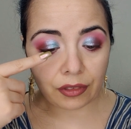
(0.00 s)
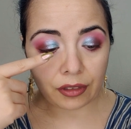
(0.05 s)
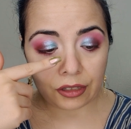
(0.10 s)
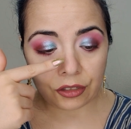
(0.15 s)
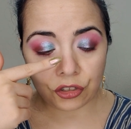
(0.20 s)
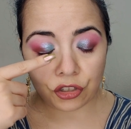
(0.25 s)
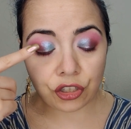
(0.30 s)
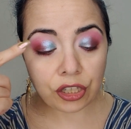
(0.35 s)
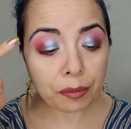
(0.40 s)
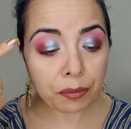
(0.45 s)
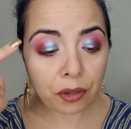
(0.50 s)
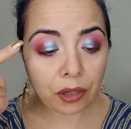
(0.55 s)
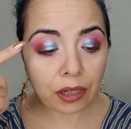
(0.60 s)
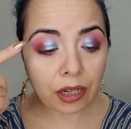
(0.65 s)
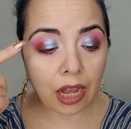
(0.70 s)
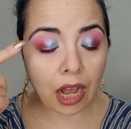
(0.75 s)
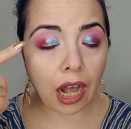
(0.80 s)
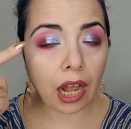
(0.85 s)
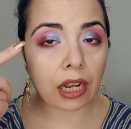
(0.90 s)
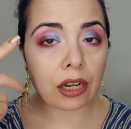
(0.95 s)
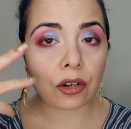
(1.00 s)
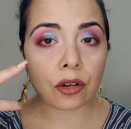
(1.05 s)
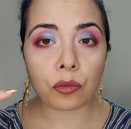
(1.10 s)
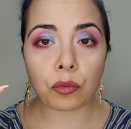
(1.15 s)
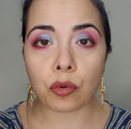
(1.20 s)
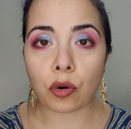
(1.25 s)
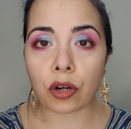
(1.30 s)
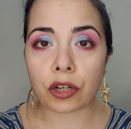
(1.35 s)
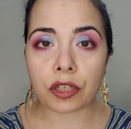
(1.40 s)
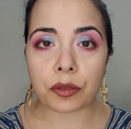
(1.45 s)
shimmer color
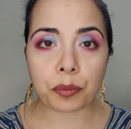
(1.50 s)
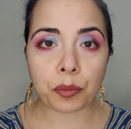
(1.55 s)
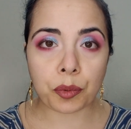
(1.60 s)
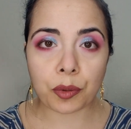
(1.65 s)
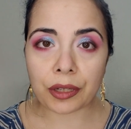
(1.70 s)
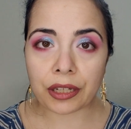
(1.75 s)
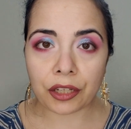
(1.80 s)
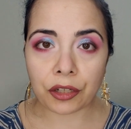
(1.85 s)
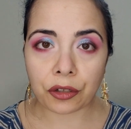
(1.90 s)
worked pretty